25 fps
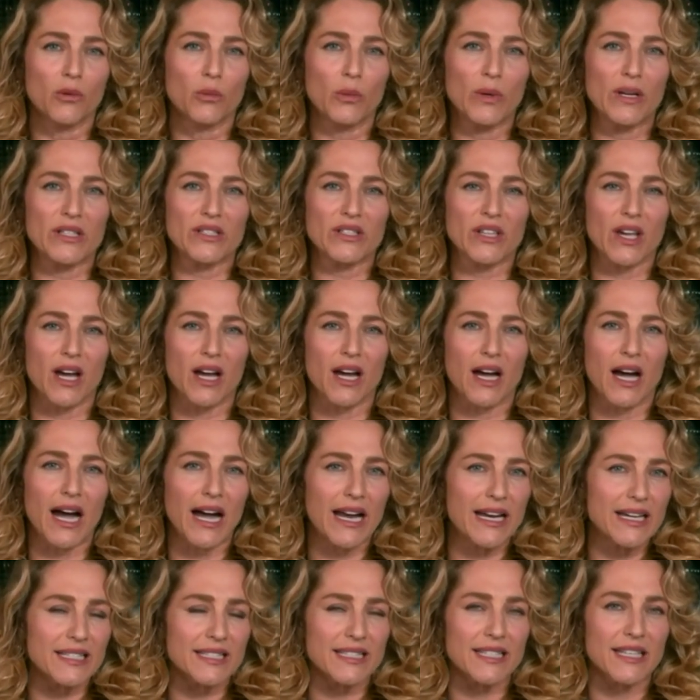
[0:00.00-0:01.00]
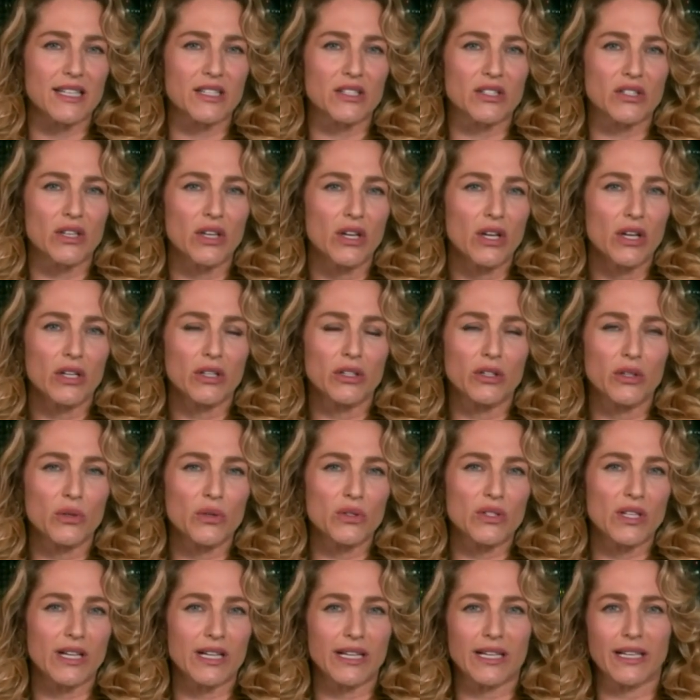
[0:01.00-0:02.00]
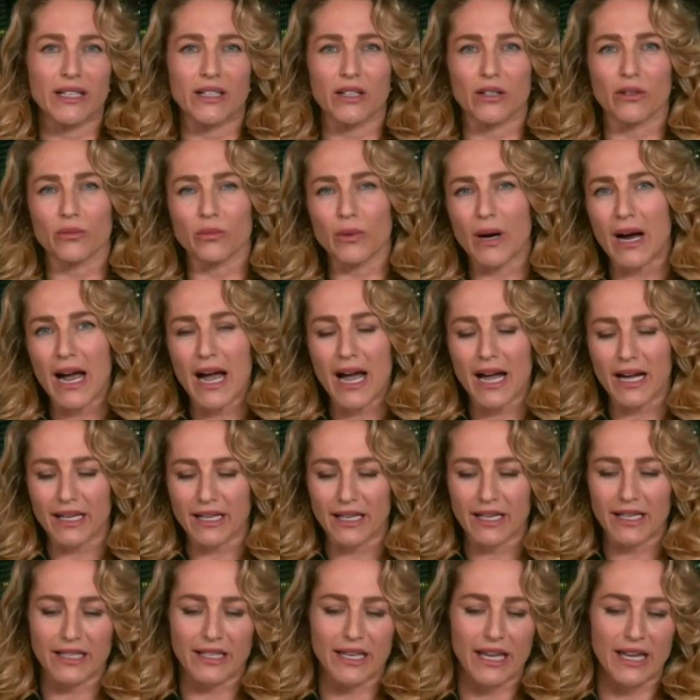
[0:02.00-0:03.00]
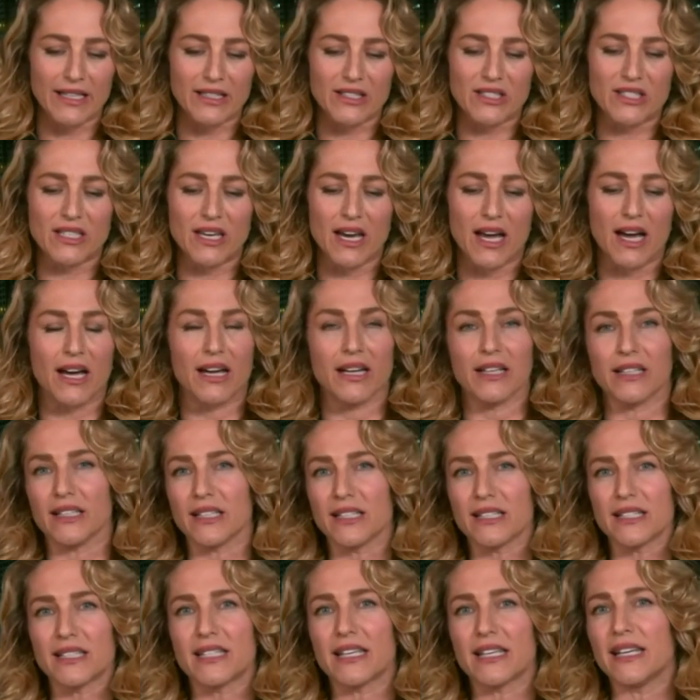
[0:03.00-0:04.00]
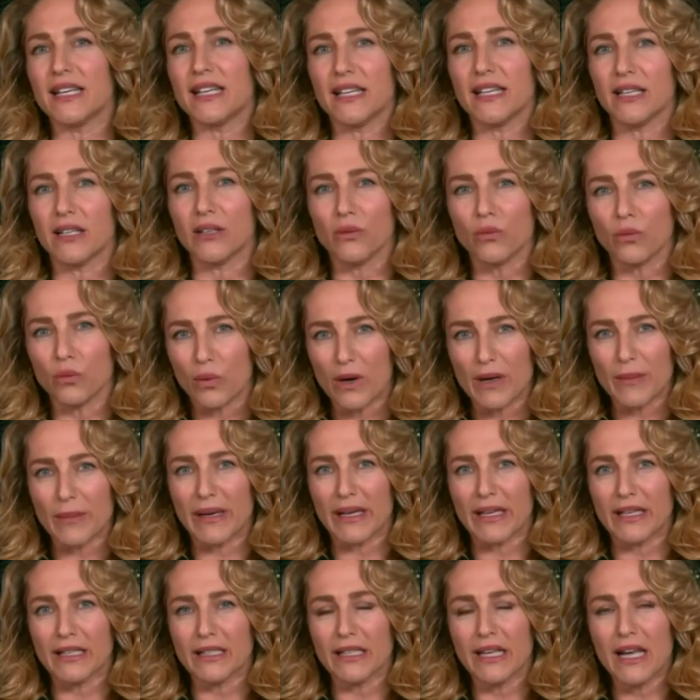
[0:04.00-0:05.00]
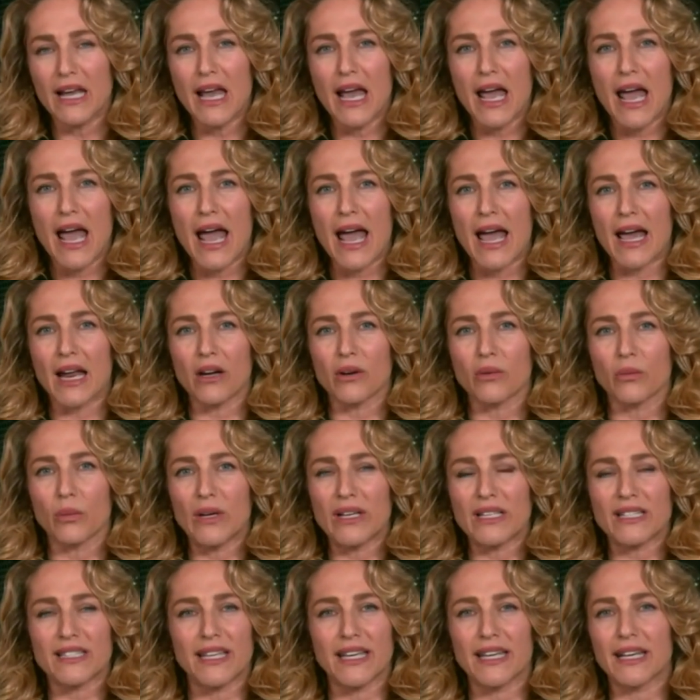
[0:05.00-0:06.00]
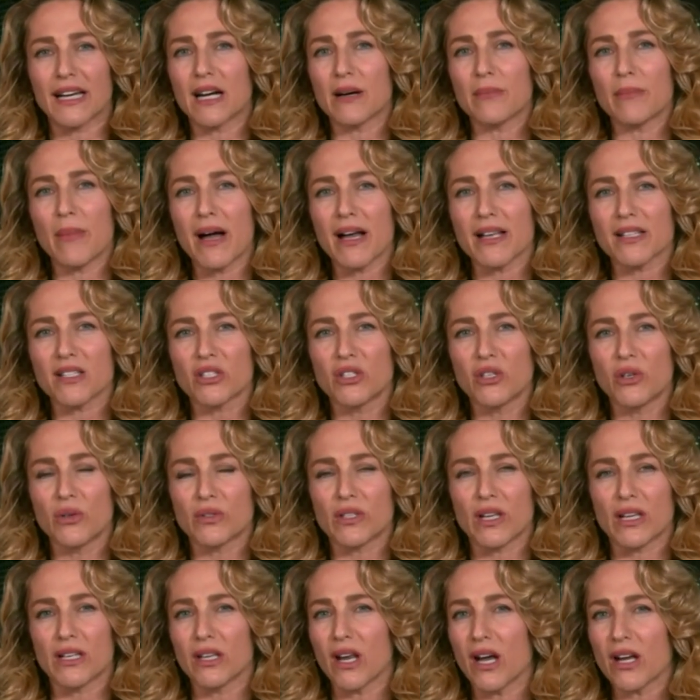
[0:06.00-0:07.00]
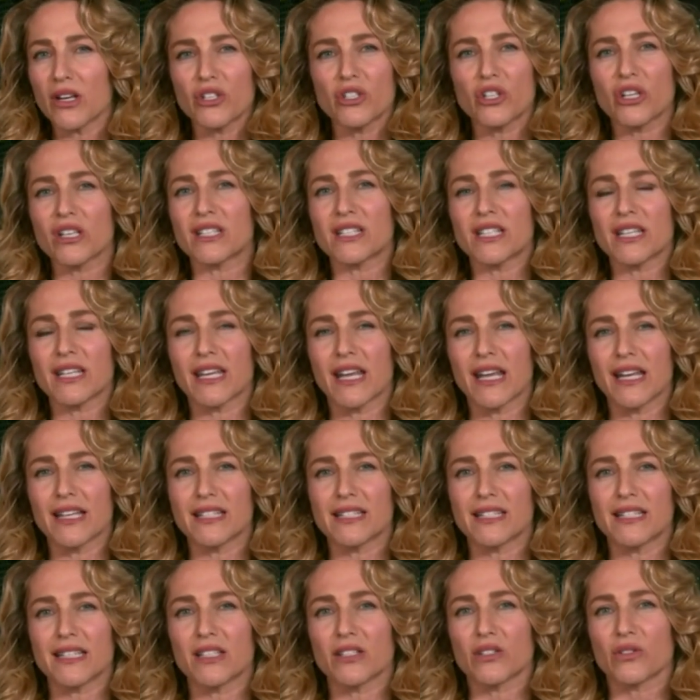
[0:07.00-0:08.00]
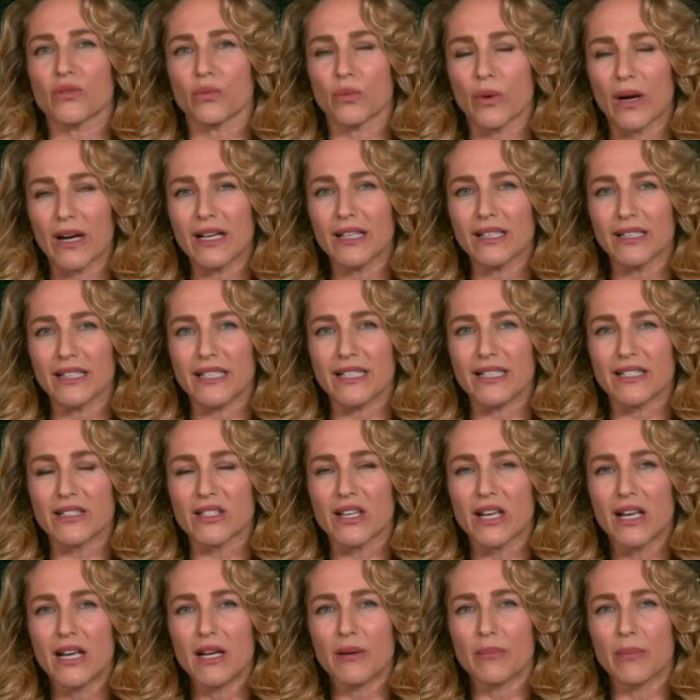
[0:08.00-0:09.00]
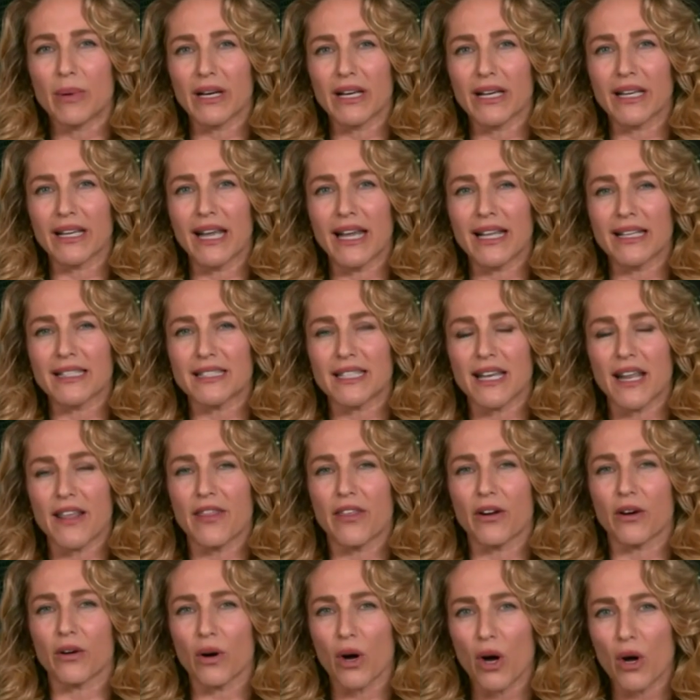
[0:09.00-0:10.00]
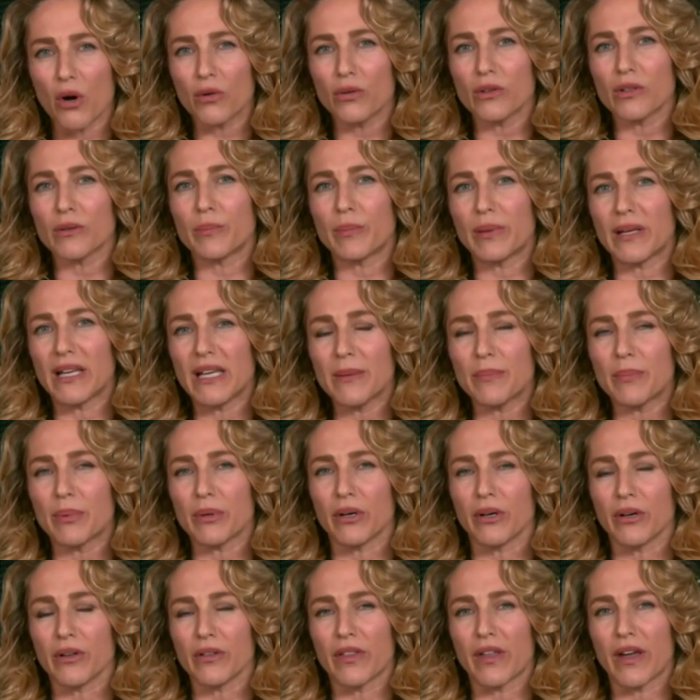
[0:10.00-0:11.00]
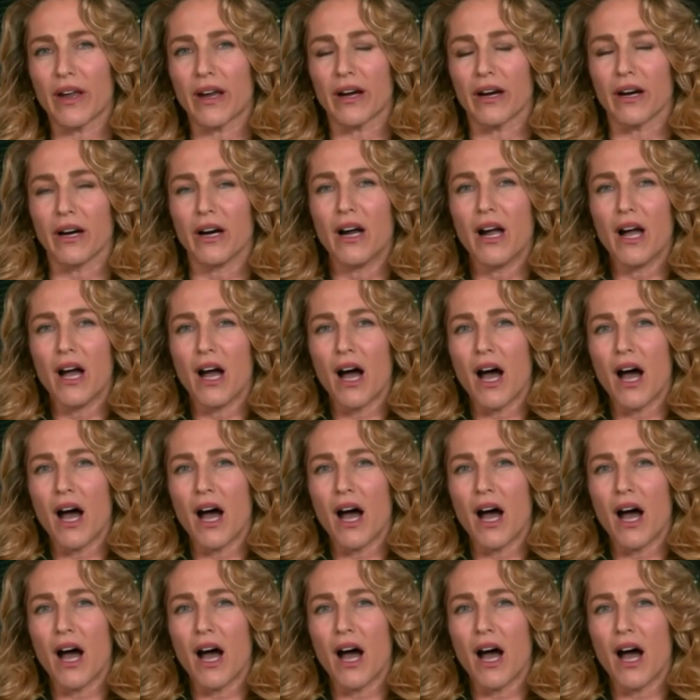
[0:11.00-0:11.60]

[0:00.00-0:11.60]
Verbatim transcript: We saw ISIS use it in Iraq against uh, Yazidi women. And we see Hamas use it not just against Israelis, but against their own people there.